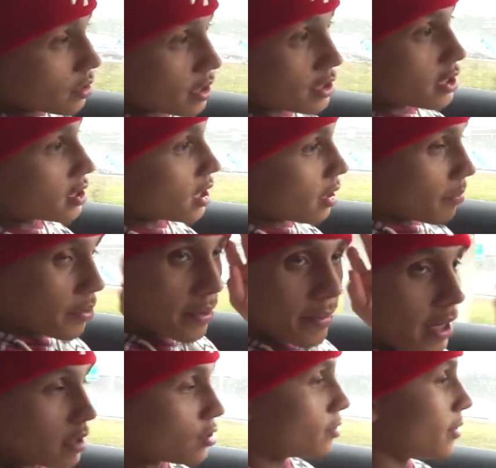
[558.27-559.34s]
It's just gonna bring
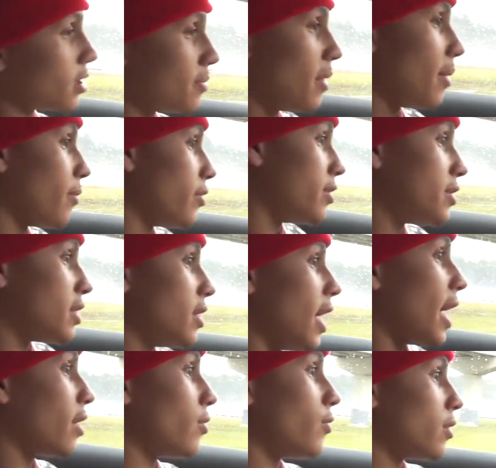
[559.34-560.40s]
back too much memories, and
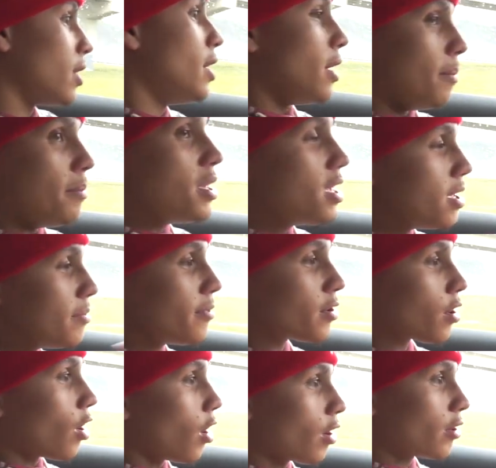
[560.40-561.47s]
I don't want me
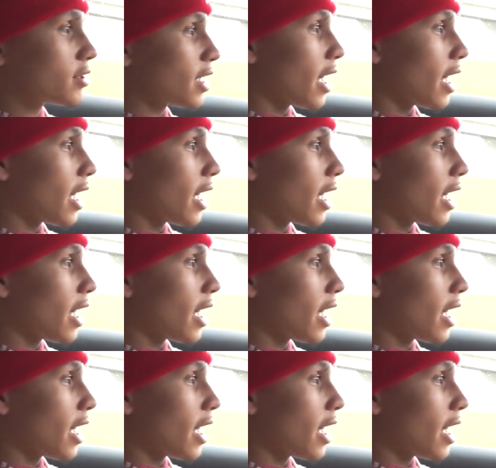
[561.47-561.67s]
with cars.